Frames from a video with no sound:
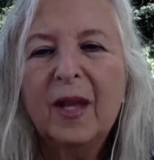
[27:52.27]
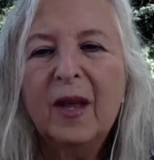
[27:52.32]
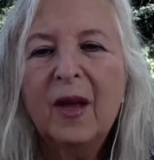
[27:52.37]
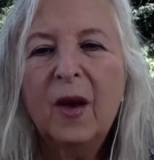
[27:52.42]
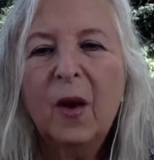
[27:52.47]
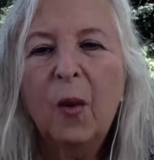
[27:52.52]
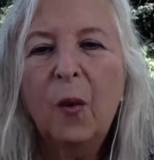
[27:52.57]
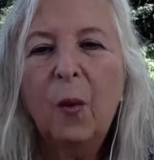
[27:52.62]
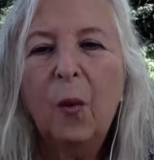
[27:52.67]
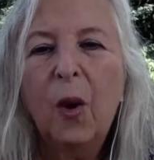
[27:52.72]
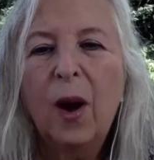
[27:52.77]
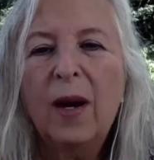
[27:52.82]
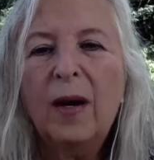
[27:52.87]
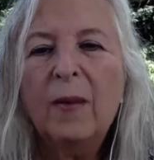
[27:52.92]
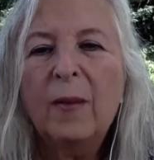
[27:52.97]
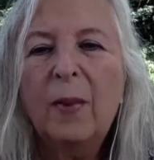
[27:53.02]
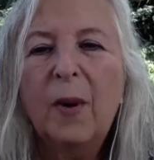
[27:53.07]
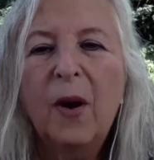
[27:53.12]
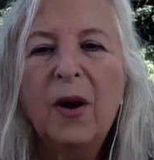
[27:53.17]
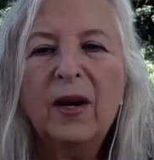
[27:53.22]
One
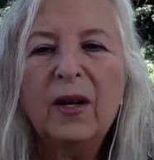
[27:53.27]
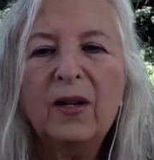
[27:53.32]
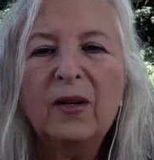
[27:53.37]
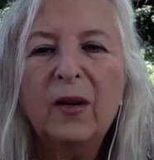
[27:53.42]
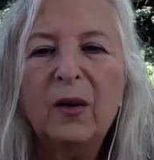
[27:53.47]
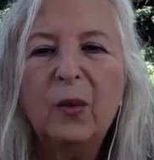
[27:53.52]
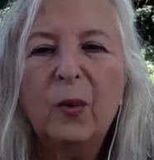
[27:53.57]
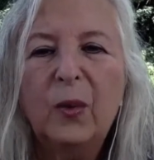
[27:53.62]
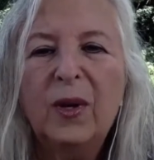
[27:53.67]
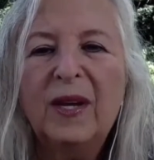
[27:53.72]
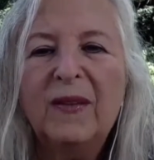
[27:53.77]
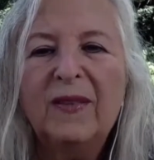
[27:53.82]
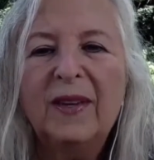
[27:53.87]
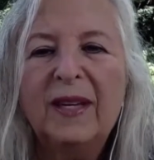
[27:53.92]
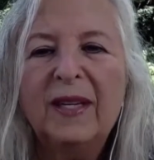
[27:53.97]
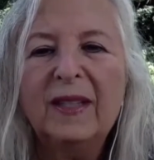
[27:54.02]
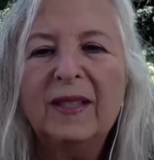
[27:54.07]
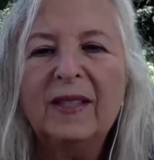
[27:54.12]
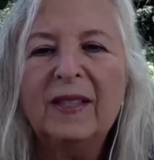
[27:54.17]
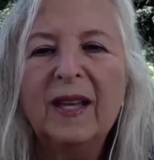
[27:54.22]
particle weaving
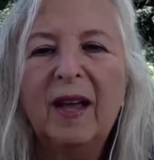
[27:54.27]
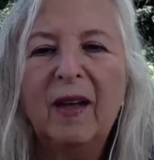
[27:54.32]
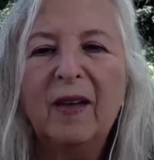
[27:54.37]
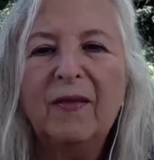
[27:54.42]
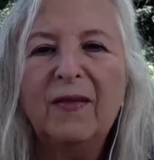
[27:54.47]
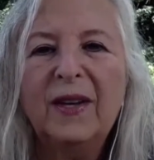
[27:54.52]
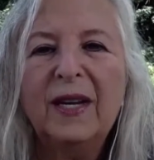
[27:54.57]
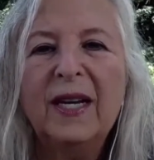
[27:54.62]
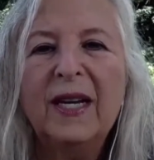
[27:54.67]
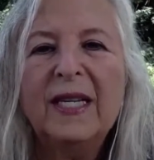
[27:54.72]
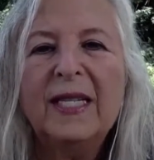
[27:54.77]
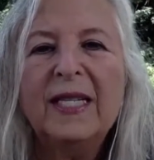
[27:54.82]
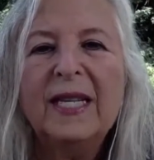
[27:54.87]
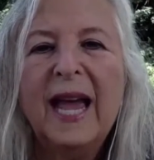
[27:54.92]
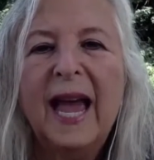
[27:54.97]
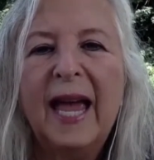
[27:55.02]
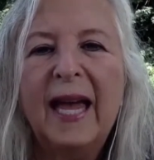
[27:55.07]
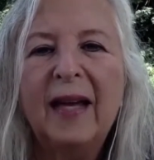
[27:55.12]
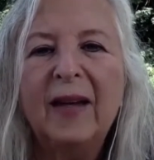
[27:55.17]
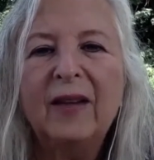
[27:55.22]
itself in a
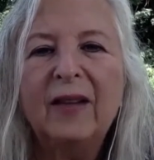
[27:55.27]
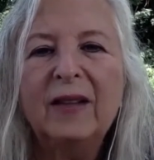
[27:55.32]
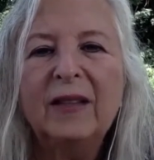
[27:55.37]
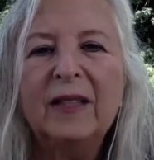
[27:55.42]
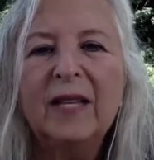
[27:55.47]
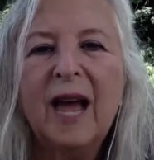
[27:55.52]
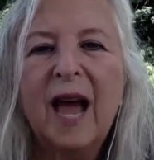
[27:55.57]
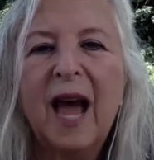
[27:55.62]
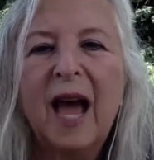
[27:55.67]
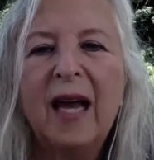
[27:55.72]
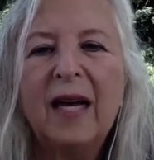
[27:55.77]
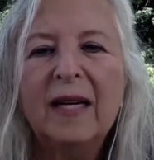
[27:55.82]
tangled knot